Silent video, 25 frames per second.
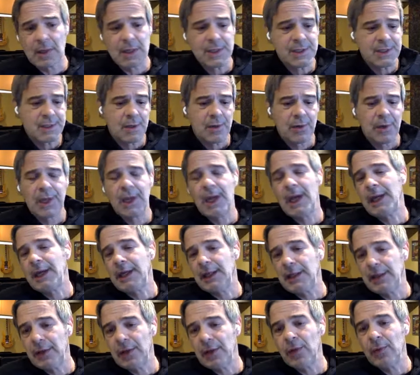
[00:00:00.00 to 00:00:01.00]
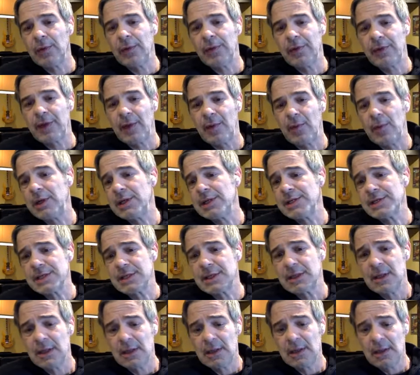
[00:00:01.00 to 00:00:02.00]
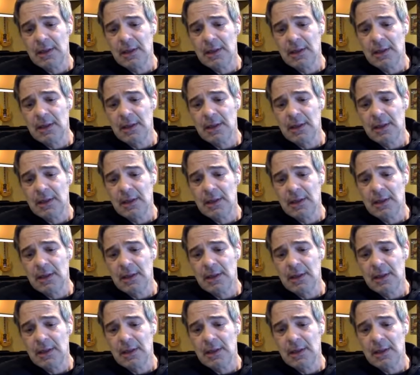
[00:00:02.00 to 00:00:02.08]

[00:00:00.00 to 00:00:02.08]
I said, okay, I can deal with that. What is it?